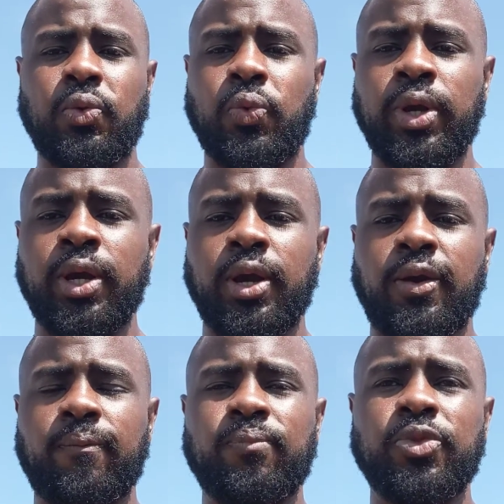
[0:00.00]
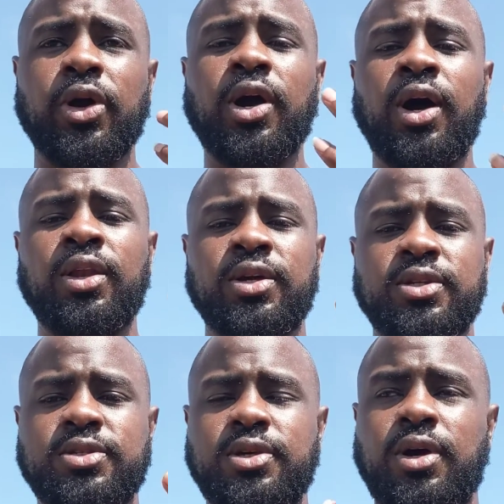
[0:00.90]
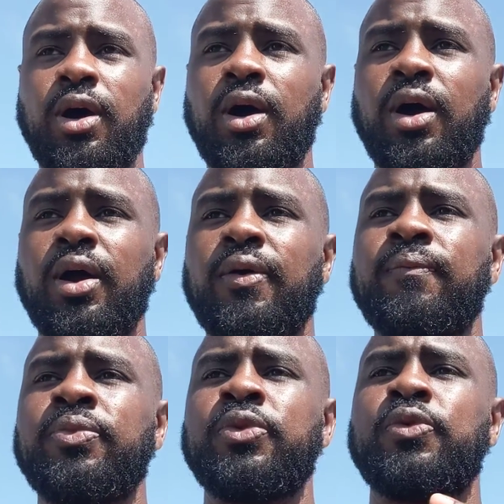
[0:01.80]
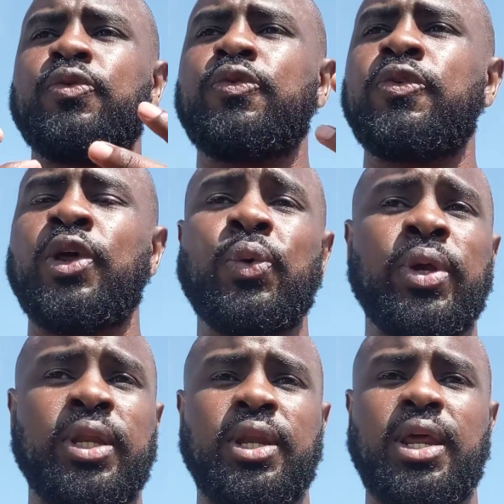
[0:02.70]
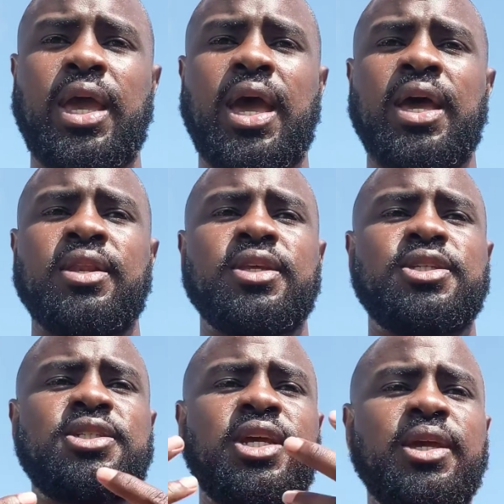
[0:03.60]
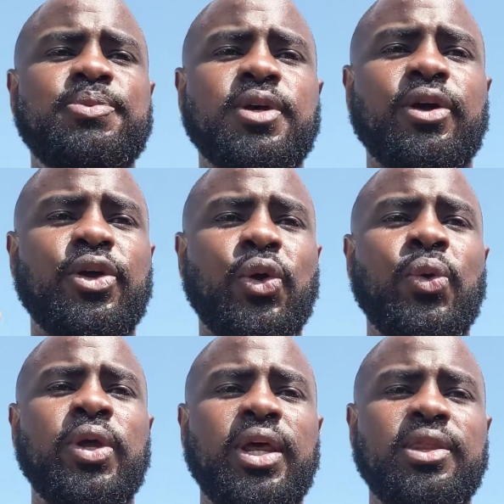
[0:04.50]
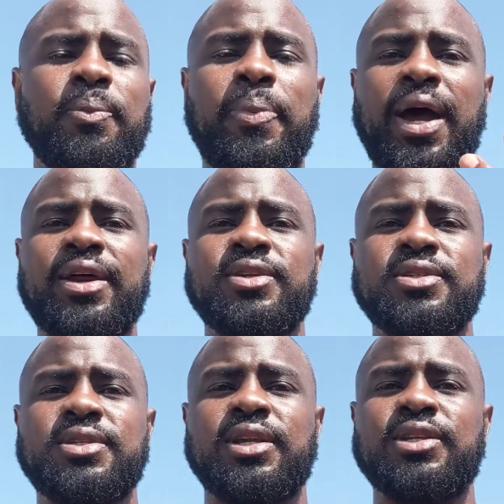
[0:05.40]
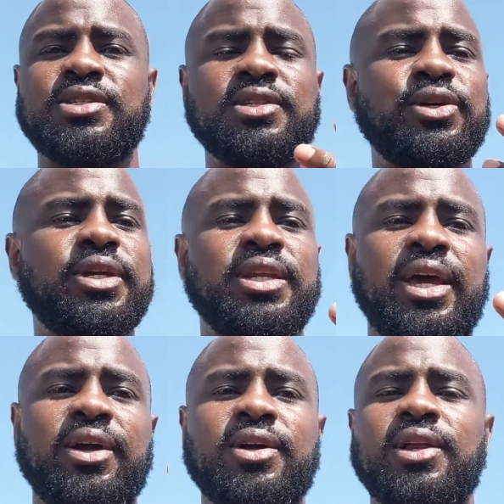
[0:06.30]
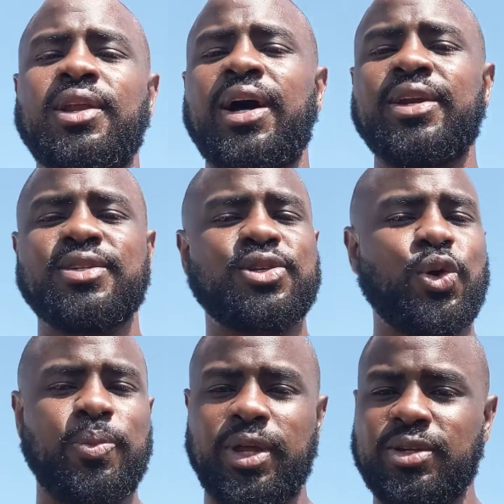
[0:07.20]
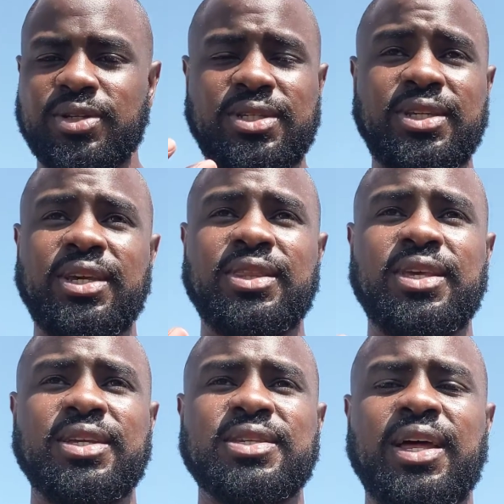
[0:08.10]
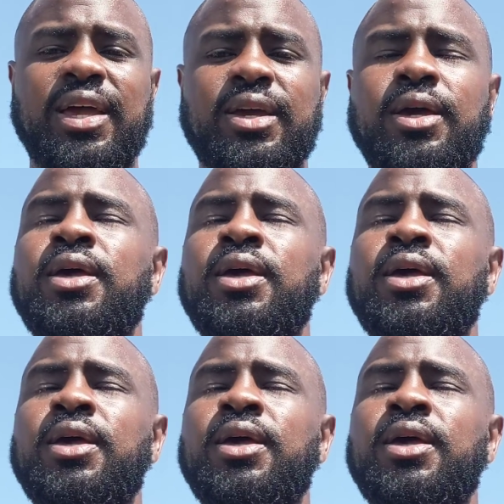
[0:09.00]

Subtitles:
where the colors are flowing and the shapes are going and the patterns, it's looking like a kaleidoscope, and you're seeing things like